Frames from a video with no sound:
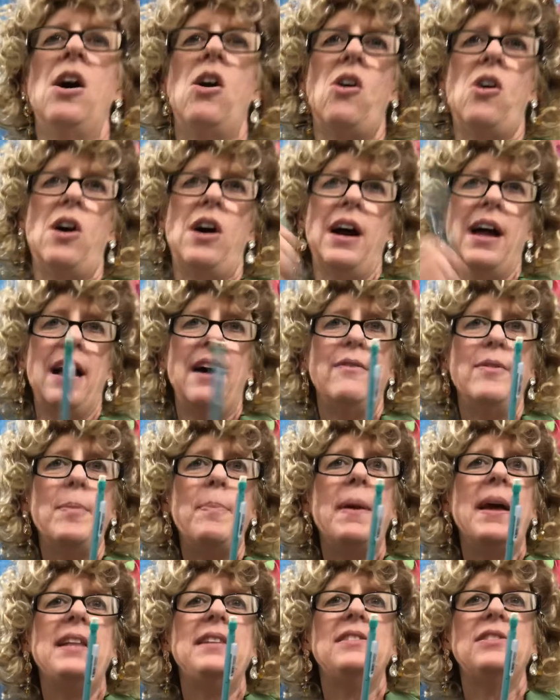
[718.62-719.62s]
I have a
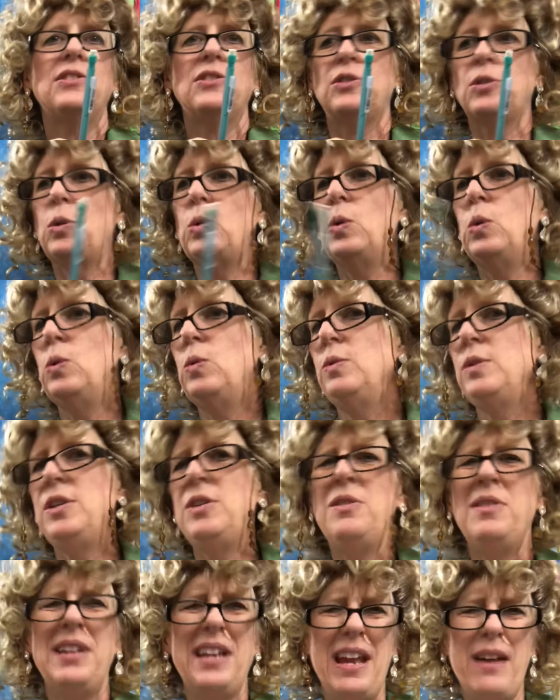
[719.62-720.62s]
pencil.
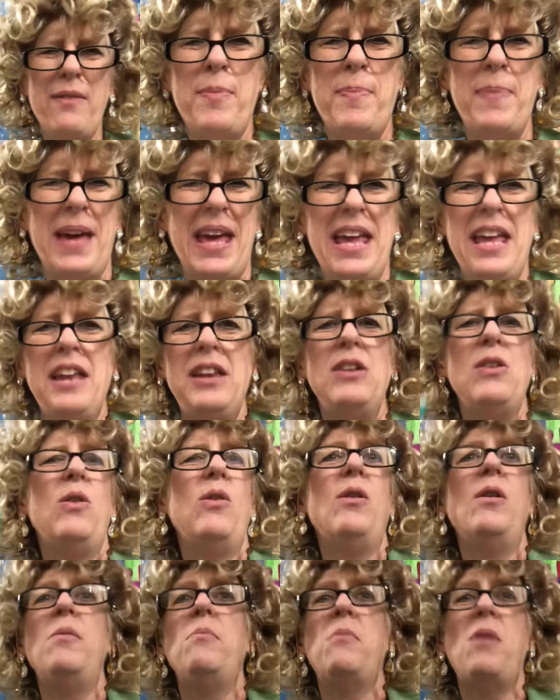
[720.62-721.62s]
You can pen
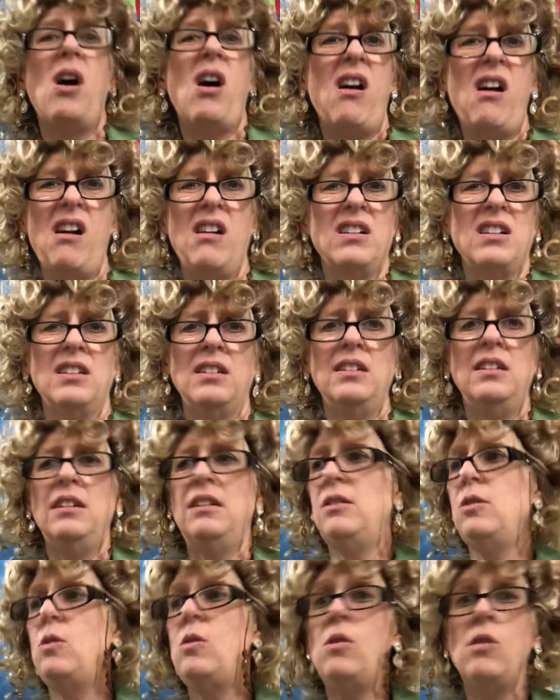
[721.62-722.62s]
or a
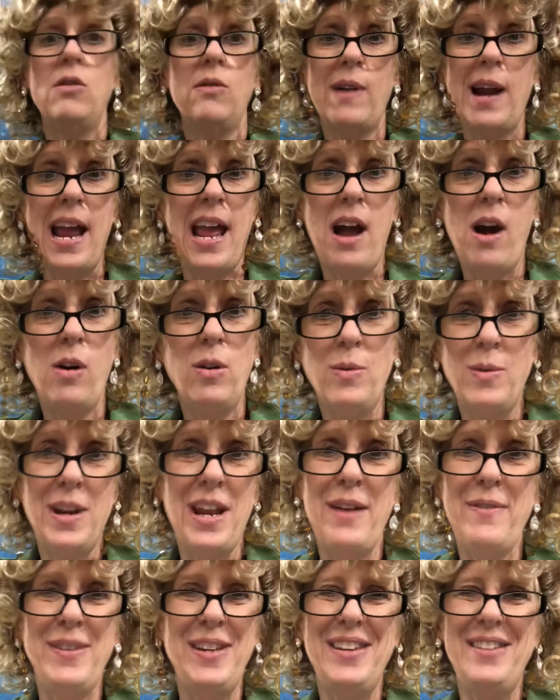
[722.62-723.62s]
marker or crayon,
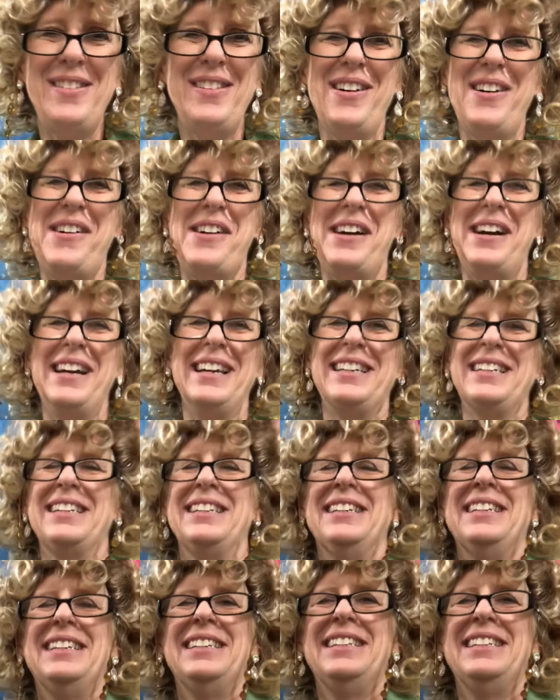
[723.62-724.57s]
whatever you'd like.